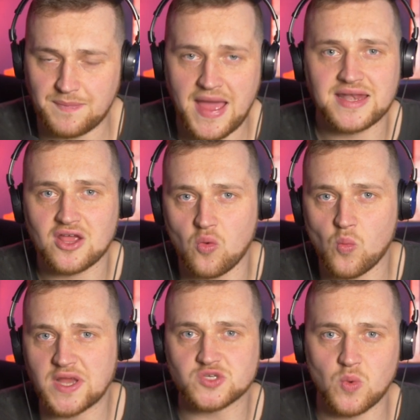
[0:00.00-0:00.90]
depending
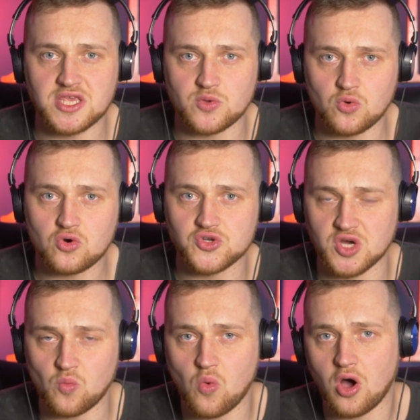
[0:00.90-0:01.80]
on which way you
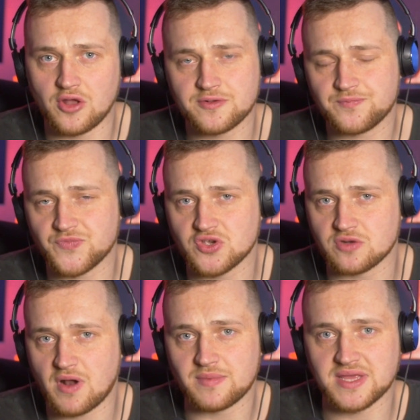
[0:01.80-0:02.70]
order, one, you
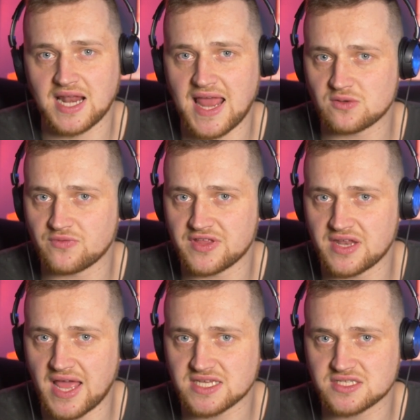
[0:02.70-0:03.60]
could probably collect within
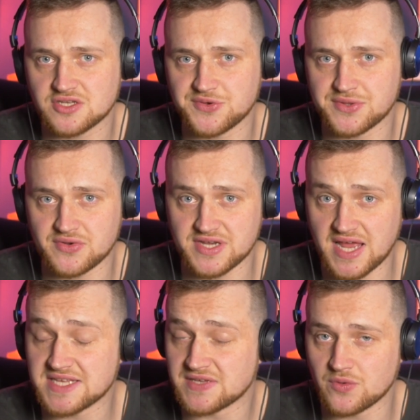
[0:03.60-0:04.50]
the next 2 or 3
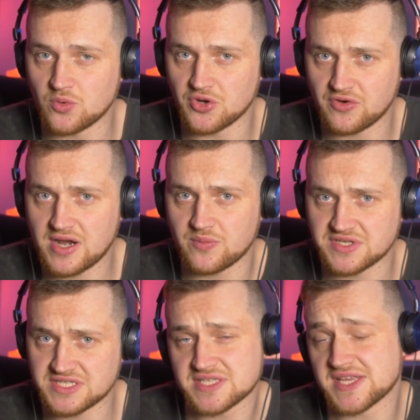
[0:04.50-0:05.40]
days if you order it,
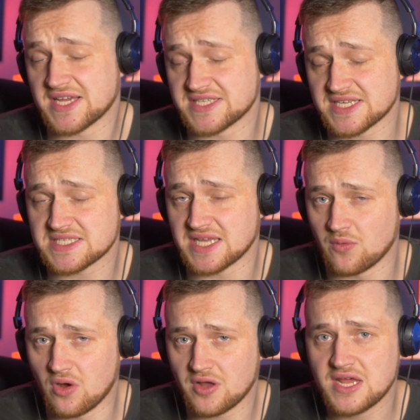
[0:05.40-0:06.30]
which is the
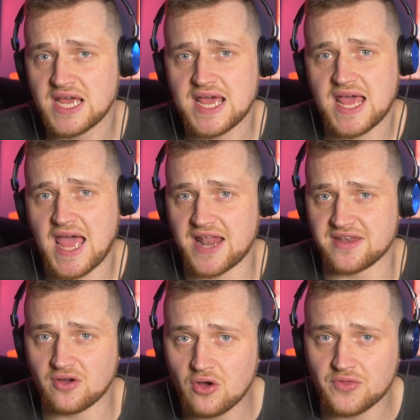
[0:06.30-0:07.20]
existing one.
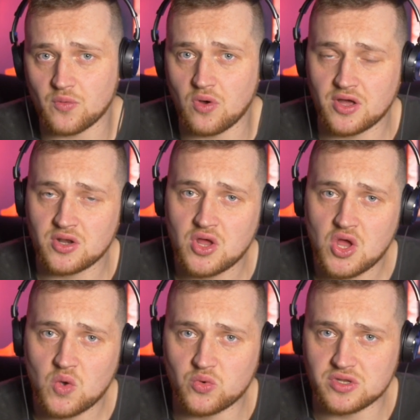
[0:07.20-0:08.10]
And the other one
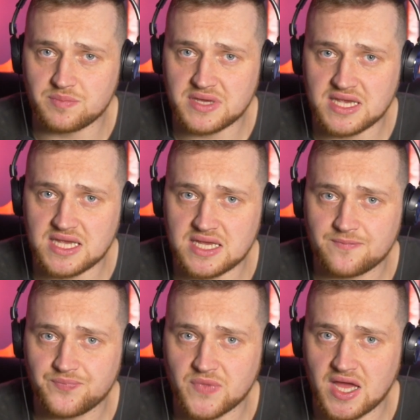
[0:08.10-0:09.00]
would
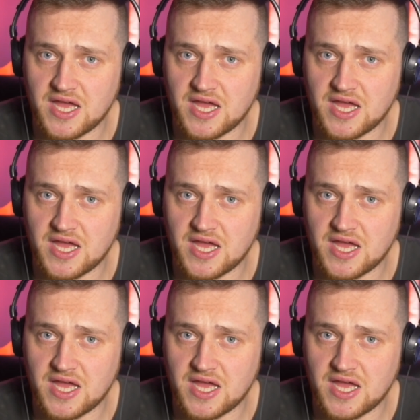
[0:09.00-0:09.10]
be